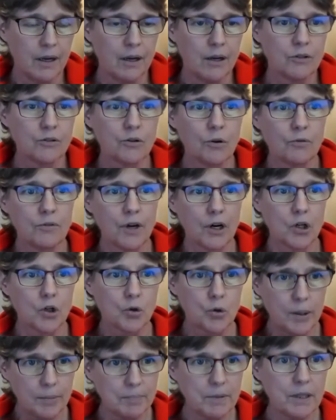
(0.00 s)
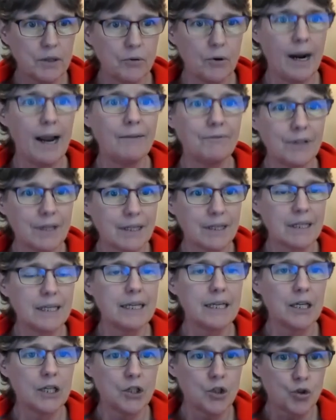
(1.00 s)
So they're
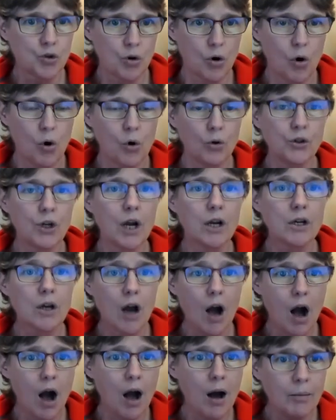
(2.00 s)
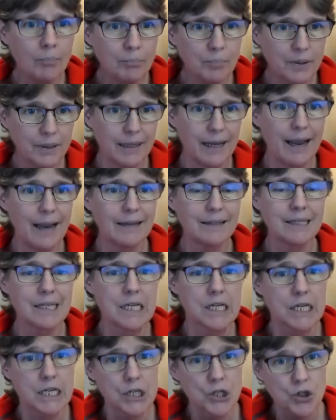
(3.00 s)
cryptographically controlled complex
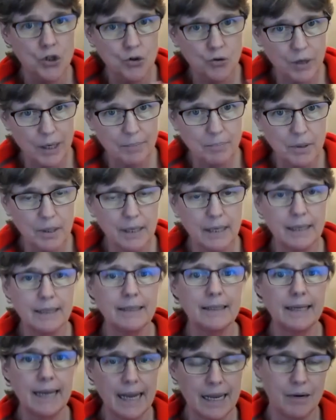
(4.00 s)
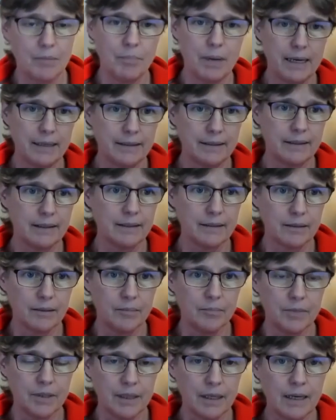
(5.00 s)
distributed database
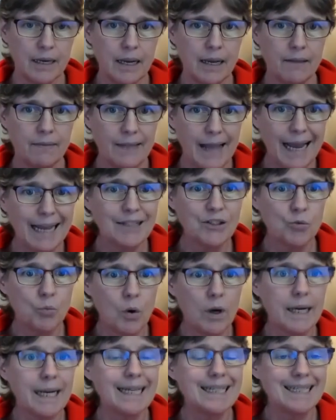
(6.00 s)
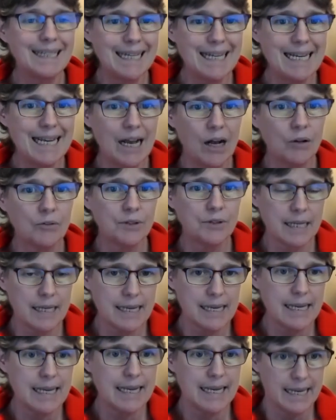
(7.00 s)
systems. That's what a
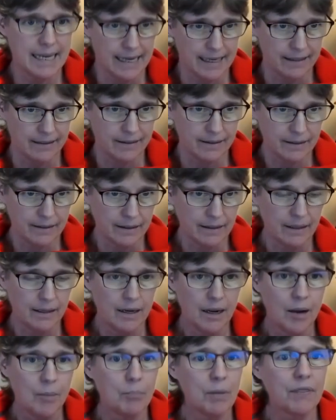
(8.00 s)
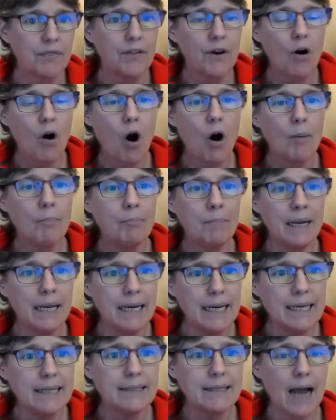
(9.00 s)
DLT is. But there are
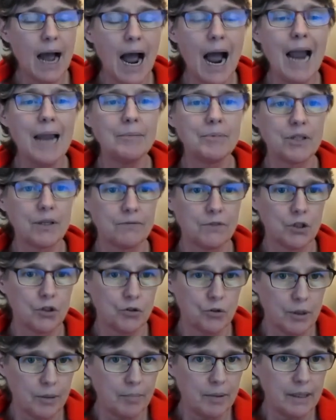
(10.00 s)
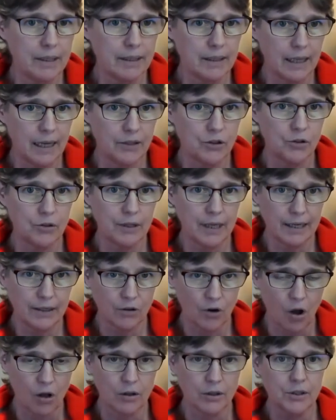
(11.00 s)
many types of distributed ledger
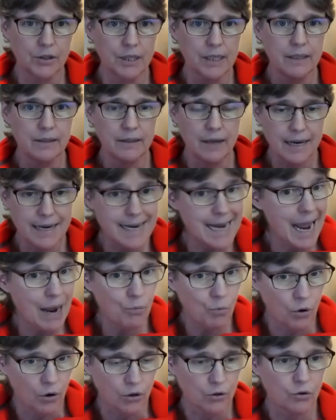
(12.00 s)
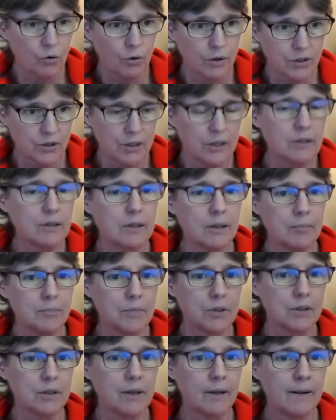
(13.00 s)
technologies, networks, or
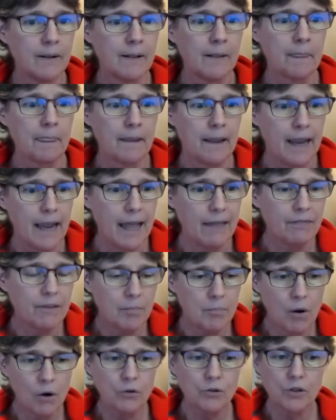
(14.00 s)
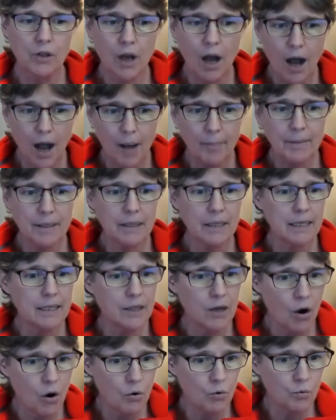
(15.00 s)
systems. And the most commonly
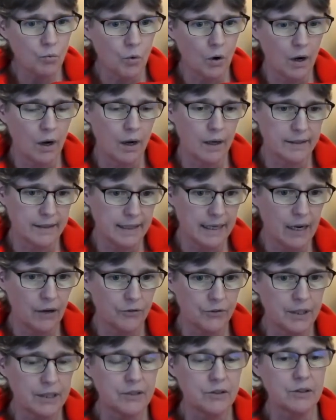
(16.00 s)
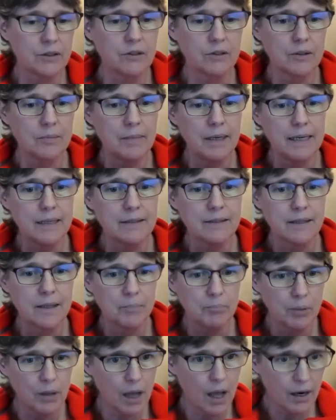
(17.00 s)
known DLT system is the
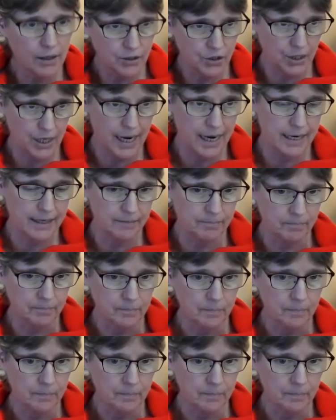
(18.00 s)
blockchain.